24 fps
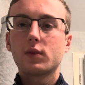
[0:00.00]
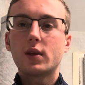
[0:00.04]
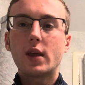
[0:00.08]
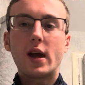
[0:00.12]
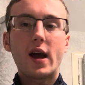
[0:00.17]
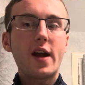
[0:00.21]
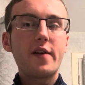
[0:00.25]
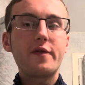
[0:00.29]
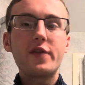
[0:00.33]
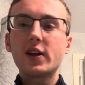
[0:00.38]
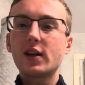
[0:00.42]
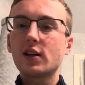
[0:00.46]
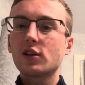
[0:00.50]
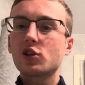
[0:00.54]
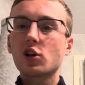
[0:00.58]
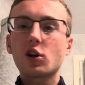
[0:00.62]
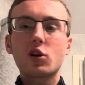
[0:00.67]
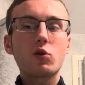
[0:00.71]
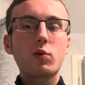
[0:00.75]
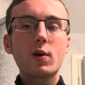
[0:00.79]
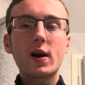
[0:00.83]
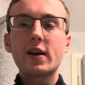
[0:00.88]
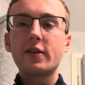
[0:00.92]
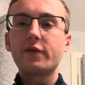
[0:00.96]
I think it's a
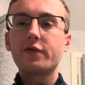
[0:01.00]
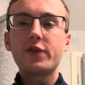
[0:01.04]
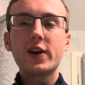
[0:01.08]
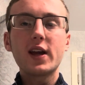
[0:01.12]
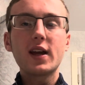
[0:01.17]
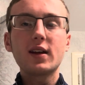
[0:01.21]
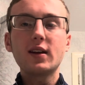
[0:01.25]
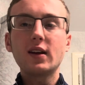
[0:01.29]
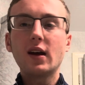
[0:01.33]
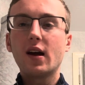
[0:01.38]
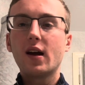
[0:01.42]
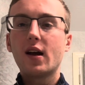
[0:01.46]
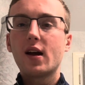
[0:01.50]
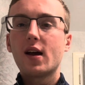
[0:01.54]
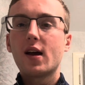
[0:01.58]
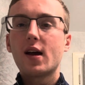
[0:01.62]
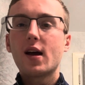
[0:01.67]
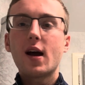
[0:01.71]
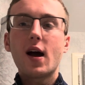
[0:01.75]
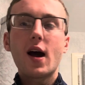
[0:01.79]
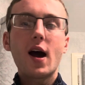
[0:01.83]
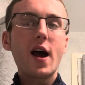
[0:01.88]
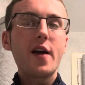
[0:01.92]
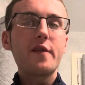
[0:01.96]
great thing.
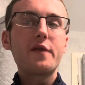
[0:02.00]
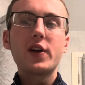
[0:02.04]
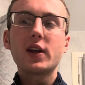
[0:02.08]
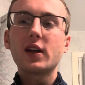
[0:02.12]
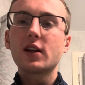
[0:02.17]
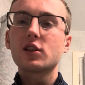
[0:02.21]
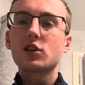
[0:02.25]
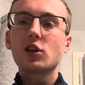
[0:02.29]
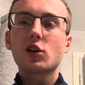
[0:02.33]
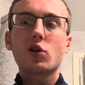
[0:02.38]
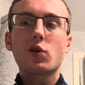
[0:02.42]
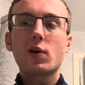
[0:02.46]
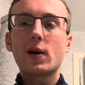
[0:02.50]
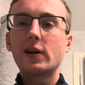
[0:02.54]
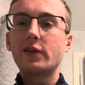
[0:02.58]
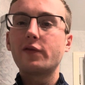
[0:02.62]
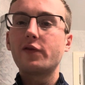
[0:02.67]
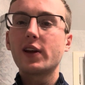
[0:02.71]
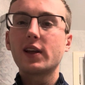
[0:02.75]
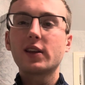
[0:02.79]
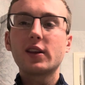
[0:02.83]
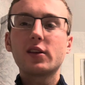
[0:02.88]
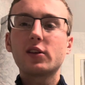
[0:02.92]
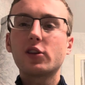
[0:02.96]
I think it's a great
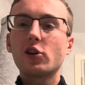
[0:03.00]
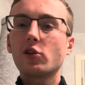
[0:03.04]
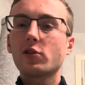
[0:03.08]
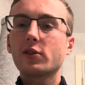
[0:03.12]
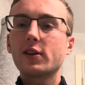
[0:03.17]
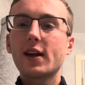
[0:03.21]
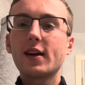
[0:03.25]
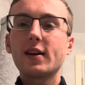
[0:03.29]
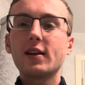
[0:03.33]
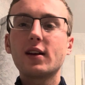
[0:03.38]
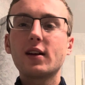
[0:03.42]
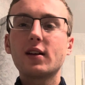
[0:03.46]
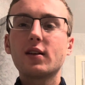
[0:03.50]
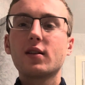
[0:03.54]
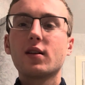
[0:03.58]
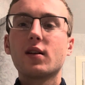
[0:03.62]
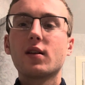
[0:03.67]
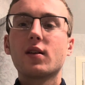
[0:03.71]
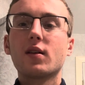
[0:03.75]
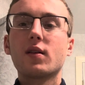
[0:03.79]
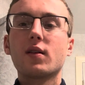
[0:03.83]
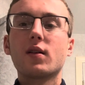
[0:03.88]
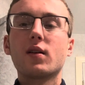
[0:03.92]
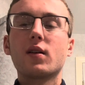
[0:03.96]
thing that they're dating.
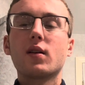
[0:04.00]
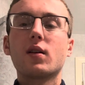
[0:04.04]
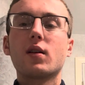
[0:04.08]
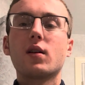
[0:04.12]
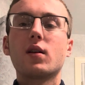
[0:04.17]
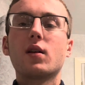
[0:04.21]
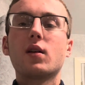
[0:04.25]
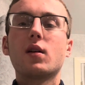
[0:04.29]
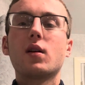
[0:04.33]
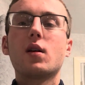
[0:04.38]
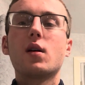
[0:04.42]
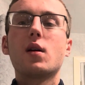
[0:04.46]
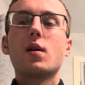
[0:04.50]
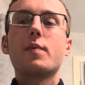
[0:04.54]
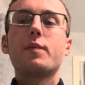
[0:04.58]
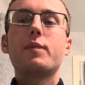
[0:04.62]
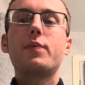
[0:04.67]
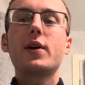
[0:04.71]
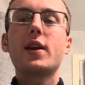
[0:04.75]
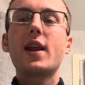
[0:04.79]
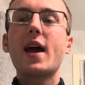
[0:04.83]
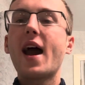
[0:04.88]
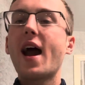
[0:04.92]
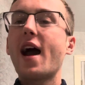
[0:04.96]

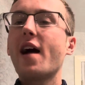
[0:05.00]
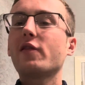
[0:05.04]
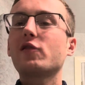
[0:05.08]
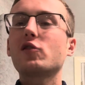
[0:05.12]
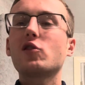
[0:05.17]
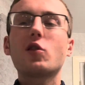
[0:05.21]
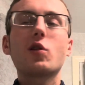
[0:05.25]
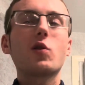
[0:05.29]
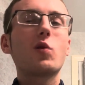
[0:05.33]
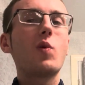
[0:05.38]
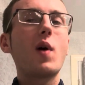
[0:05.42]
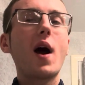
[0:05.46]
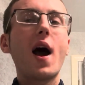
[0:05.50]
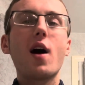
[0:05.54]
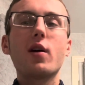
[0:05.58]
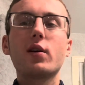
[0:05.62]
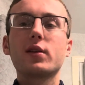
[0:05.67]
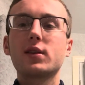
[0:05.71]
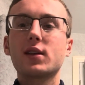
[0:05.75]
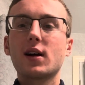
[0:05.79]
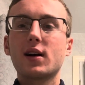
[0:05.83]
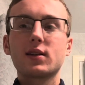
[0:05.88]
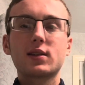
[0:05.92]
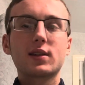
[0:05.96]
But after a while,
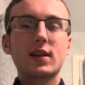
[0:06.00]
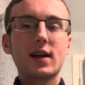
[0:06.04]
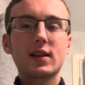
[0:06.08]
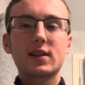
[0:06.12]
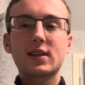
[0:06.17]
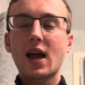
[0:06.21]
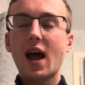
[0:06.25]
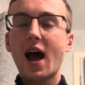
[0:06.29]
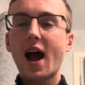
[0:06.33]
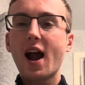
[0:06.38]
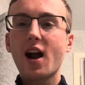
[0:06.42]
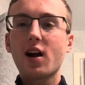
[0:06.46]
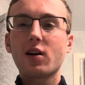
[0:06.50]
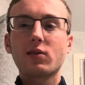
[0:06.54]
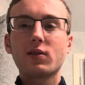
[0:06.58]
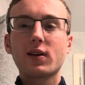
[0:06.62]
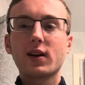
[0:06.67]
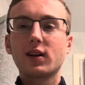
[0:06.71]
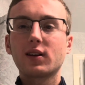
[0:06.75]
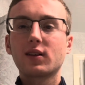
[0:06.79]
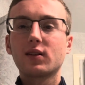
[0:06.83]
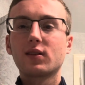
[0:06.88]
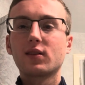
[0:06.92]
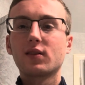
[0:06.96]
it does get
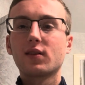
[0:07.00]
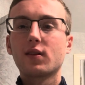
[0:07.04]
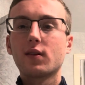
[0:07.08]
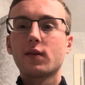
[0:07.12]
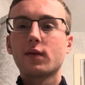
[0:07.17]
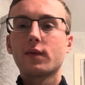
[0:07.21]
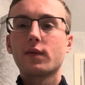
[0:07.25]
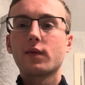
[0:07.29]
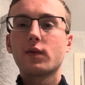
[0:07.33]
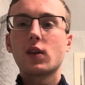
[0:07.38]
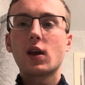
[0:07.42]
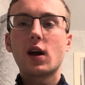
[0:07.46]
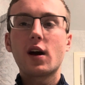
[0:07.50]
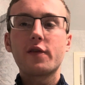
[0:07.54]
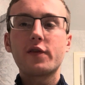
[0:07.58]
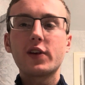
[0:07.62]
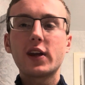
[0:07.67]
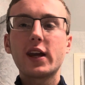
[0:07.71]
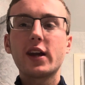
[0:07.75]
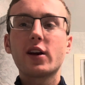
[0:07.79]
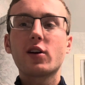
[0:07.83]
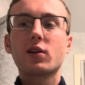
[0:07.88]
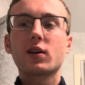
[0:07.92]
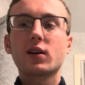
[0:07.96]
tiring of
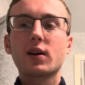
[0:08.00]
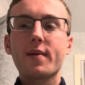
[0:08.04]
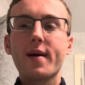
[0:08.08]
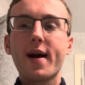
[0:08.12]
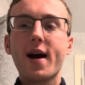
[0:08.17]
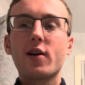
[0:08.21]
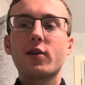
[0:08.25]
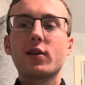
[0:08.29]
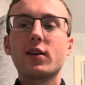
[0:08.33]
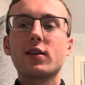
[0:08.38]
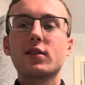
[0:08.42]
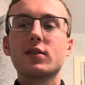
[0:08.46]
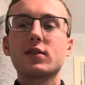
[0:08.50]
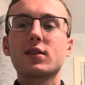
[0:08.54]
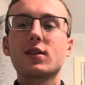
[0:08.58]
hearing about it.